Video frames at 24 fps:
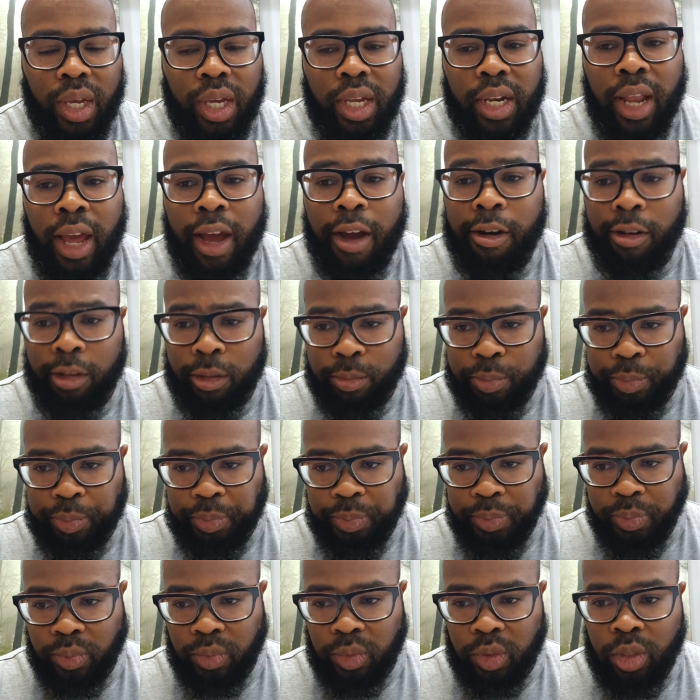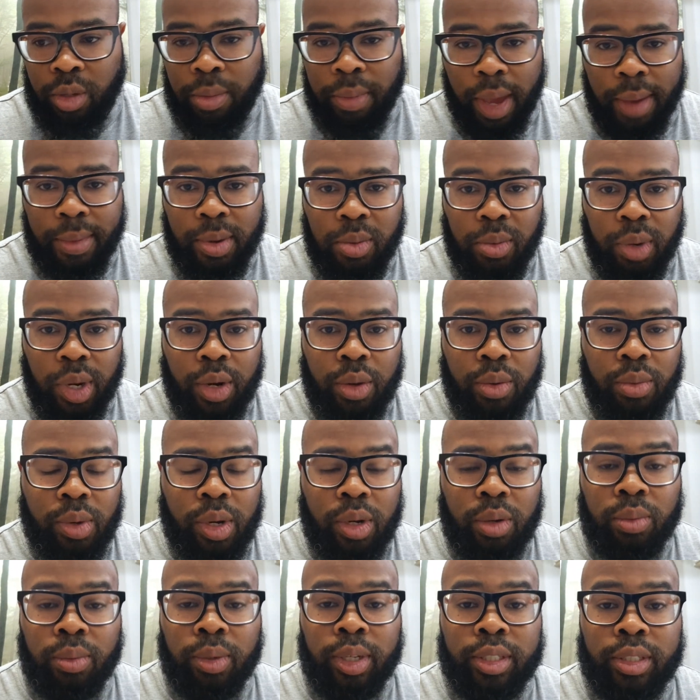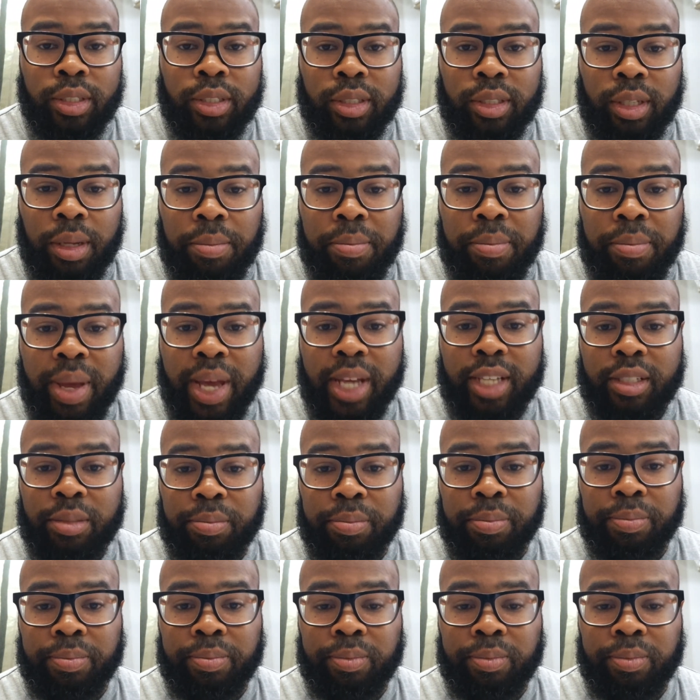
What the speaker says: Now, you may be wondering, well, what's the best